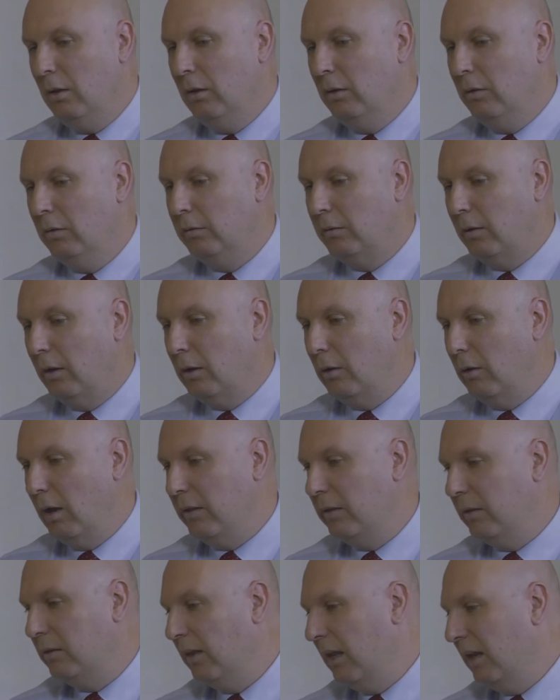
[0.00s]
So
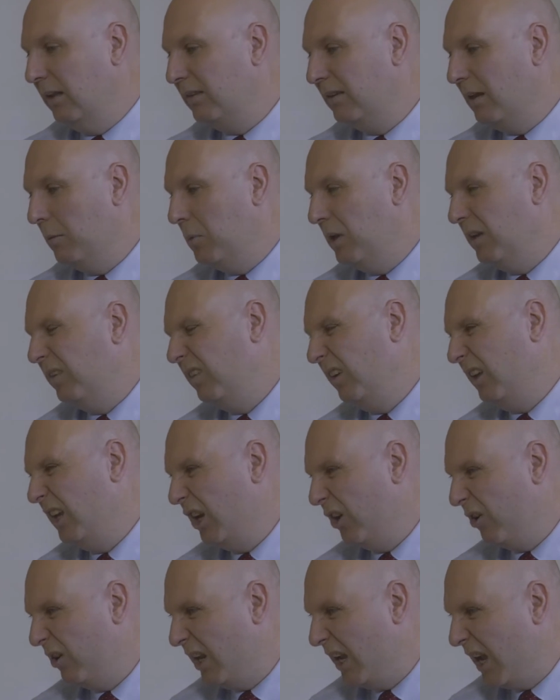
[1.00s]
other things can be
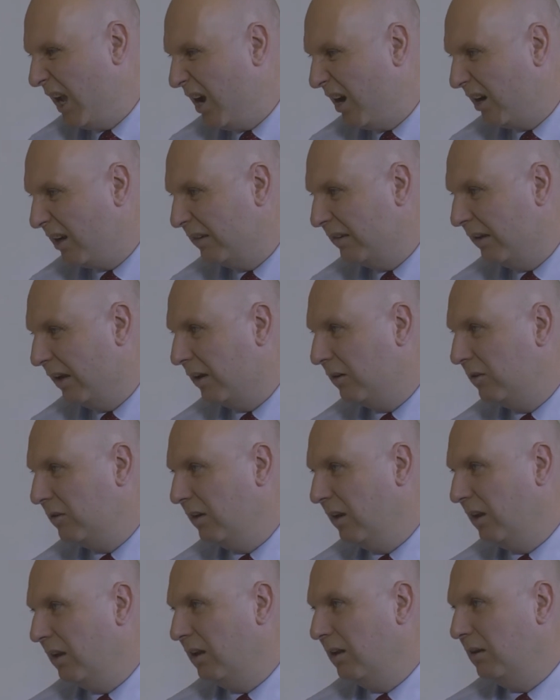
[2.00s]
security
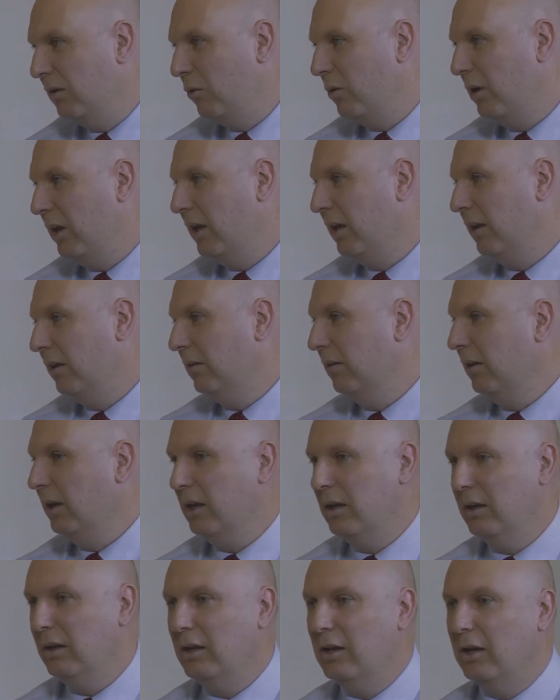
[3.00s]
architecture, looking at
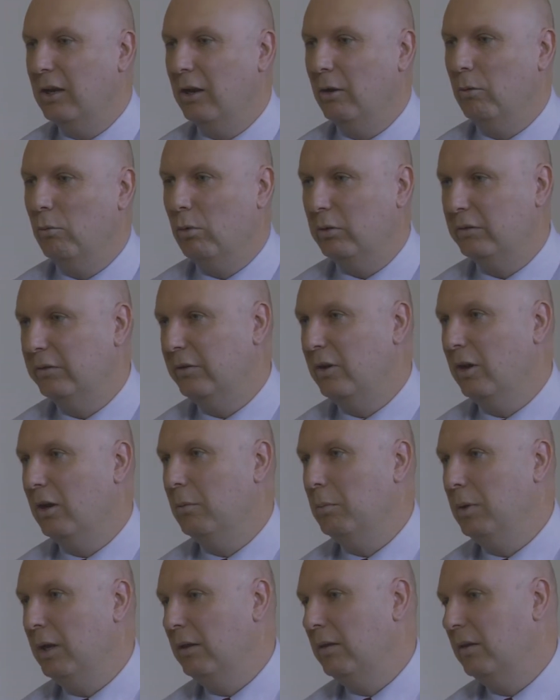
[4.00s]
what's going to
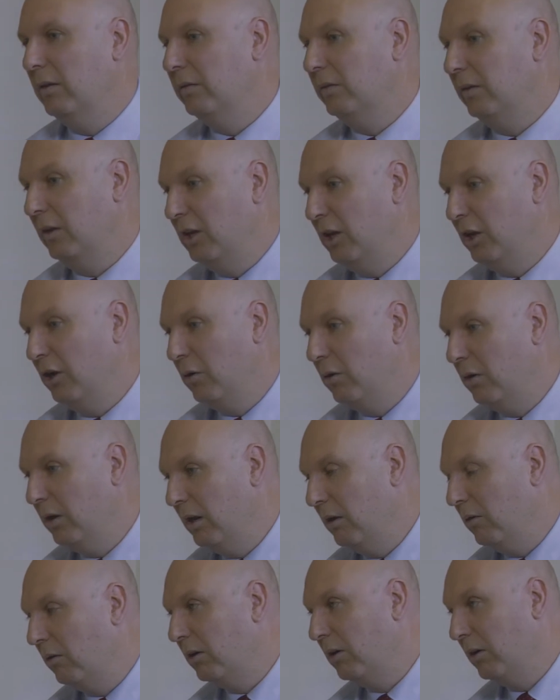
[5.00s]
be the
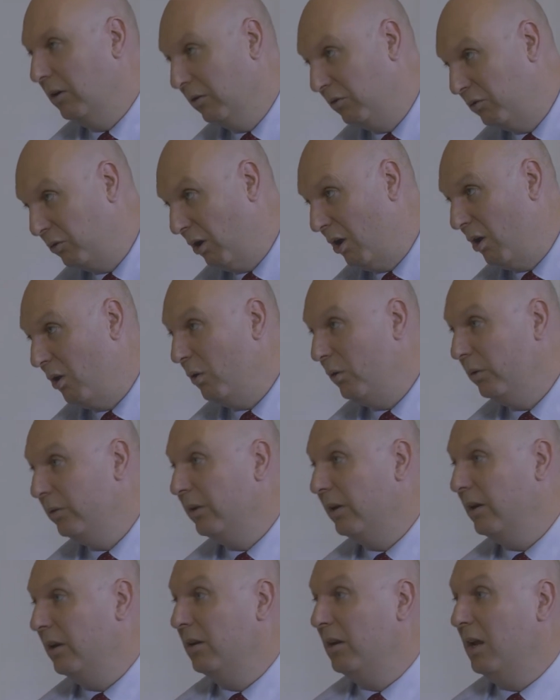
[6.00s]
security controls
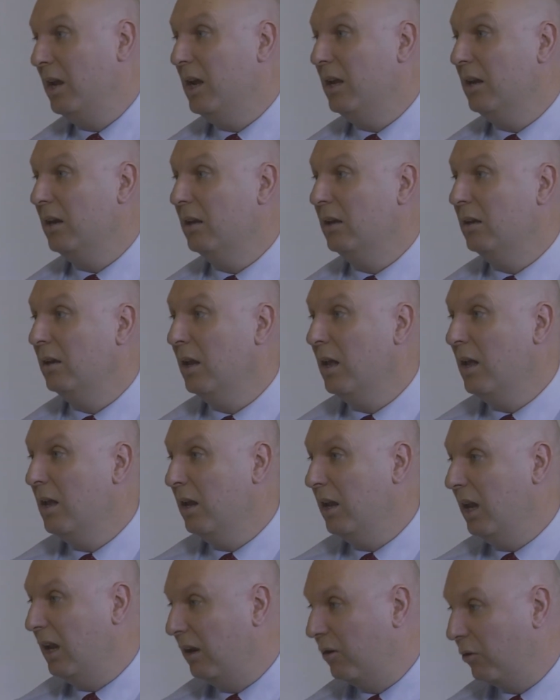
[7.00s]
that are needed,
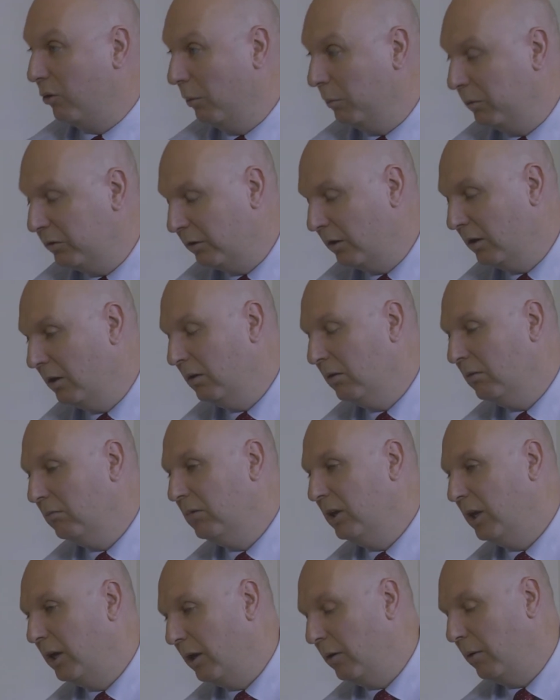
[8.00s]
mm-hmm.
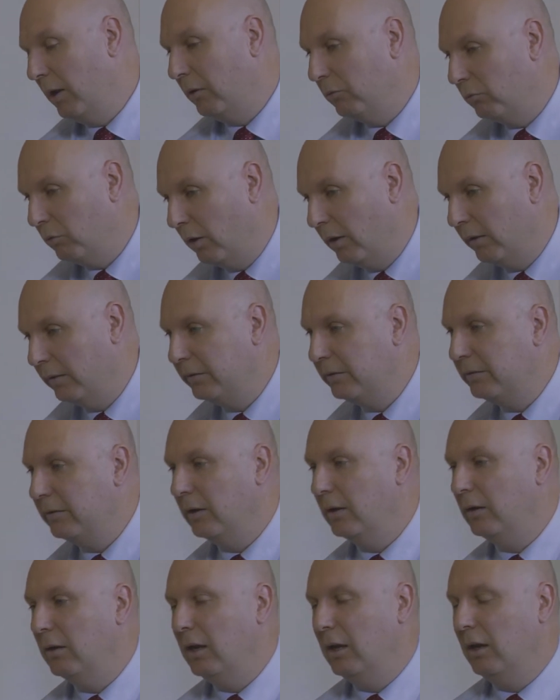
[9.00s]
encryption, at rest
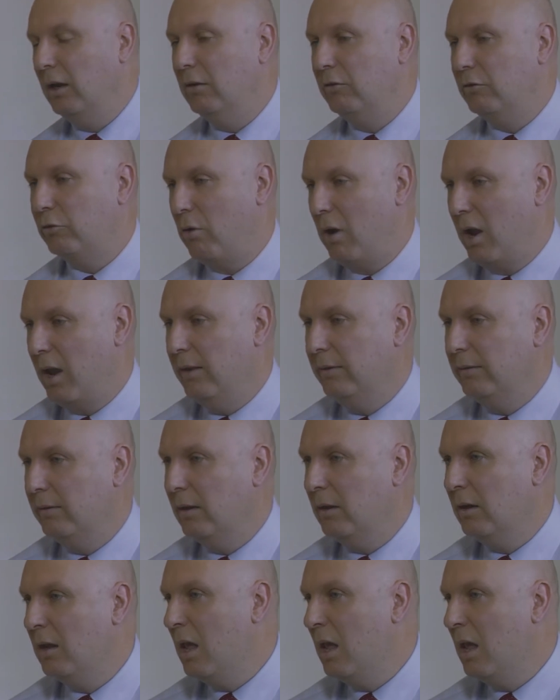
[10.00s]
and in transit.